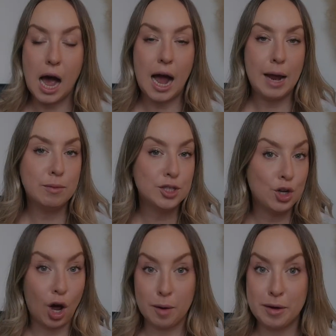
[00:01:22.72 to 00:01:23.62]
I was
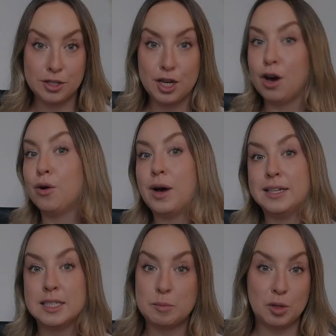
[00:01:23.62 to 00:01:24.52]
not about to go
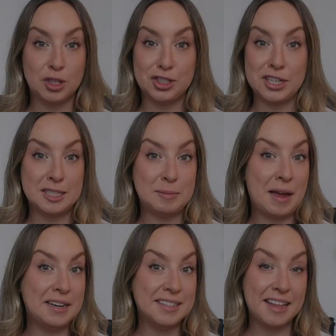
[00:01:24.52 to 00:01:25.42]
and splurge and
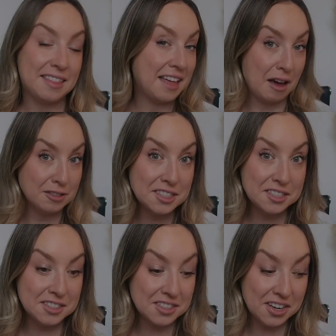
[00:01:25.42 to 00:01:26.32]
spend
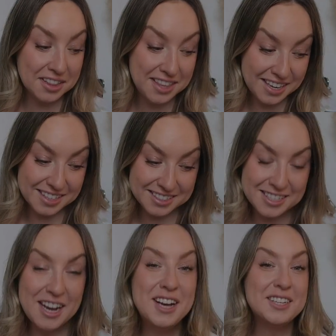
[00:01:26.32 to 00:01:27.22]
thousands on
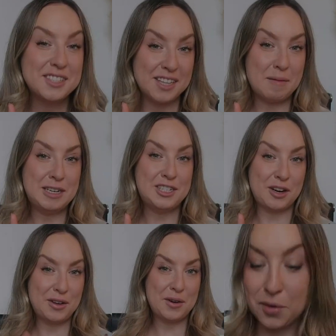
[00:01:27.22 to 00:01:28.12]
these. So let me
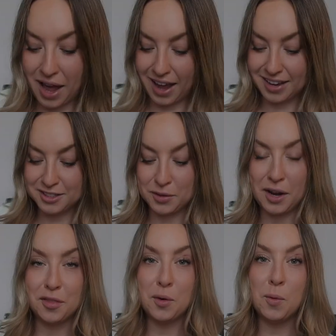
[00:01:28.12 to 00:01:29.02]
show you. Okay, so
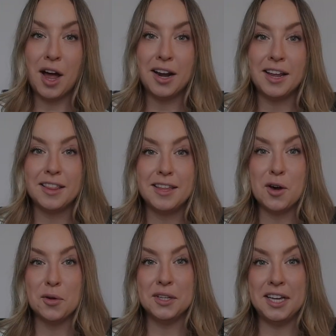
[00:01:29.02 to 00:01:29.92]
I got
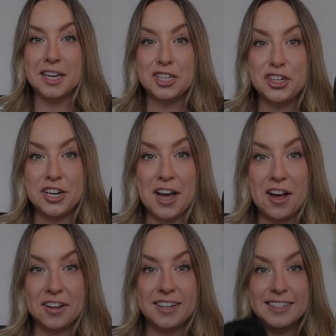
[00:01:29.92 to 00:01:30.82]
the only
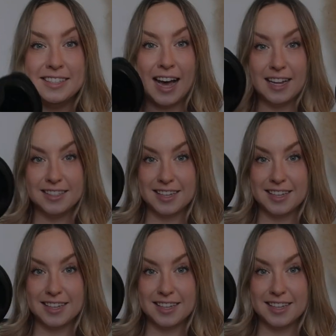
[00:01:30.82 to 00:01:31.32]
Chanel Dad